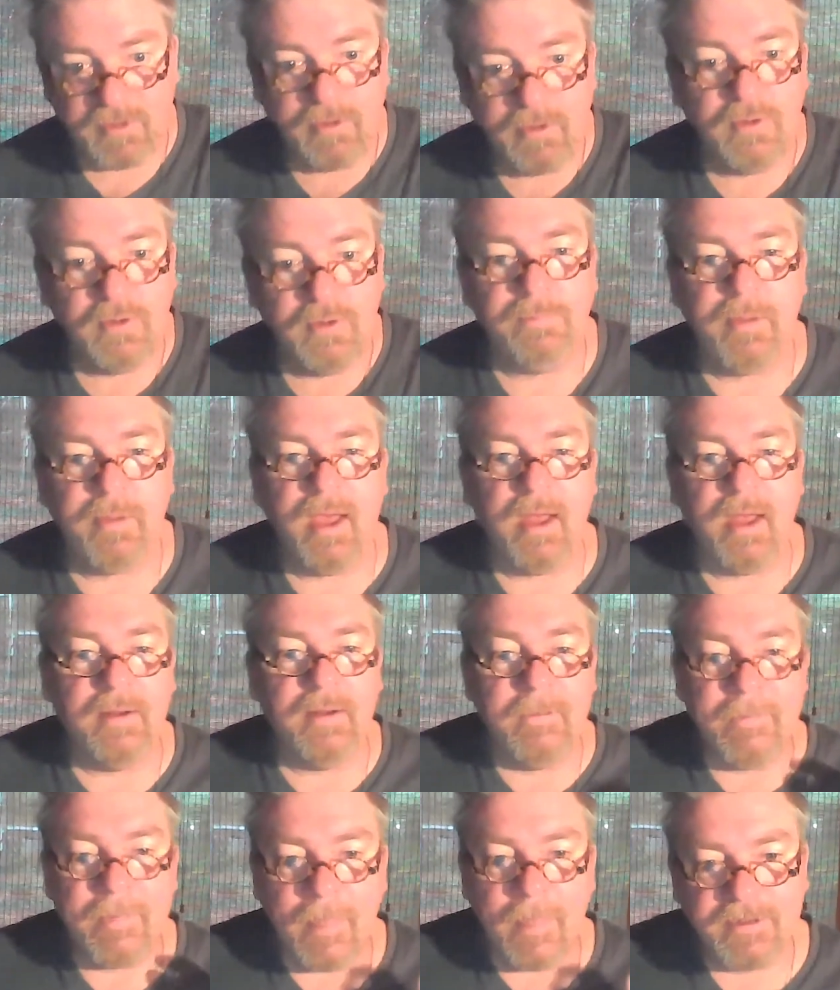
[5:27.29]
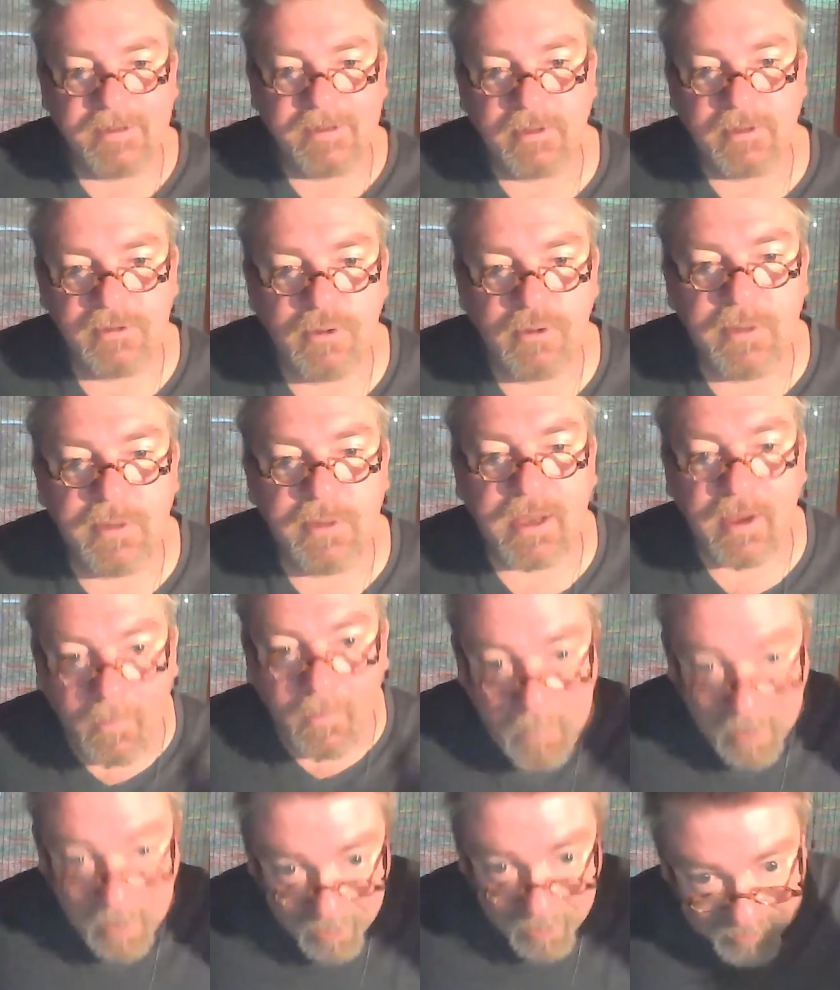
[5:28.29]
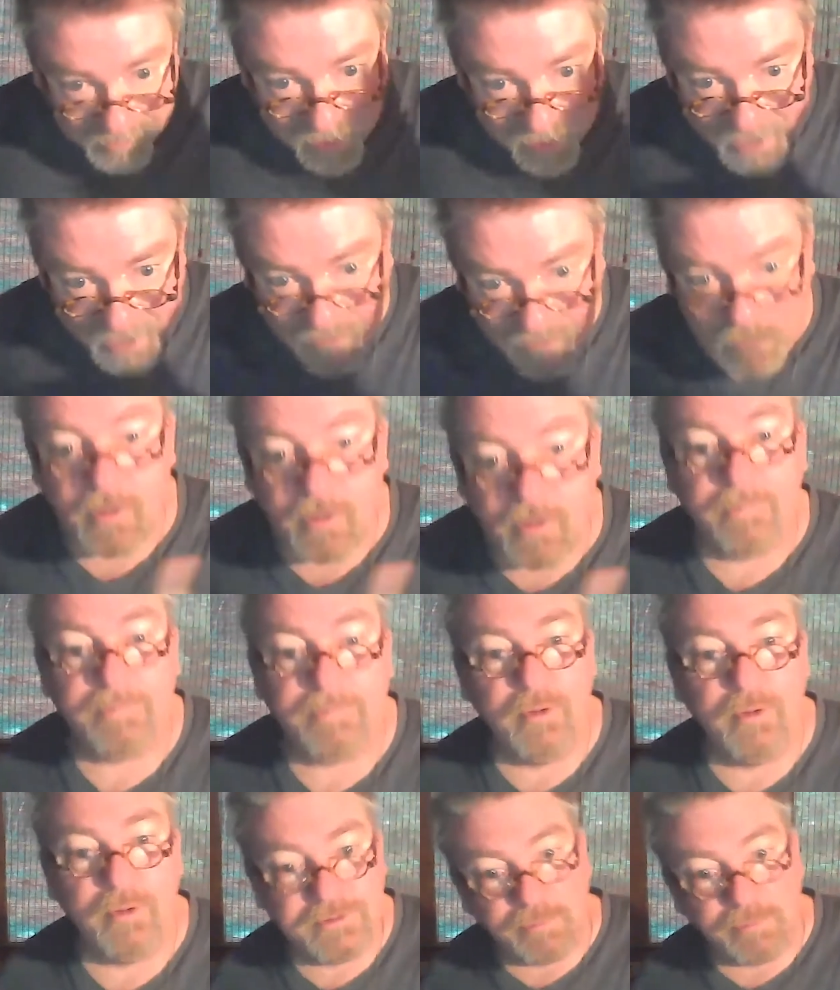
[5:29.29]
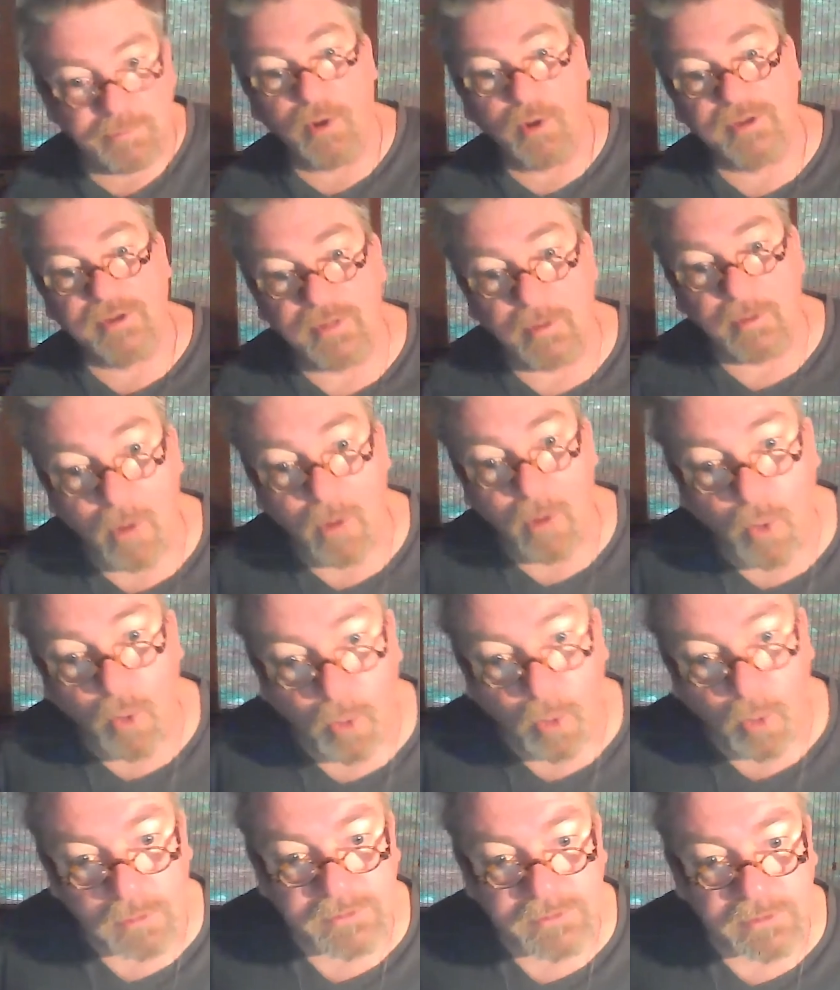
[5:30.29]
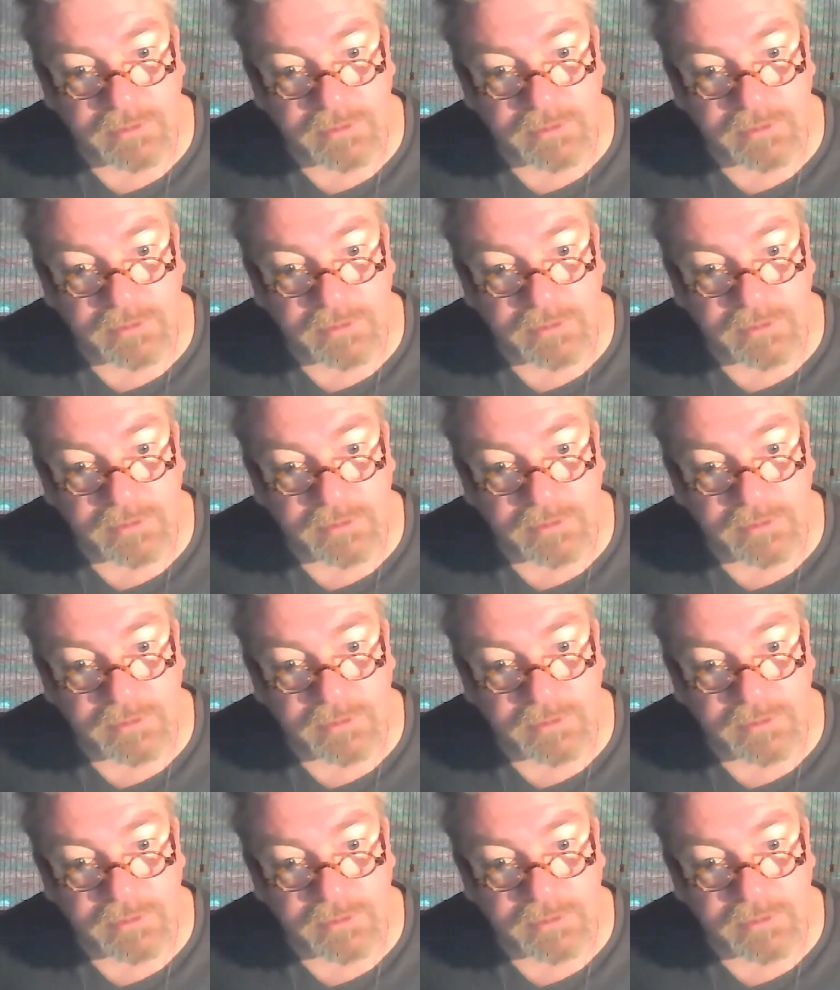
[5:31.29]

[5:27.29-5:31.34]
a group. And until you become that group who's broken the mold,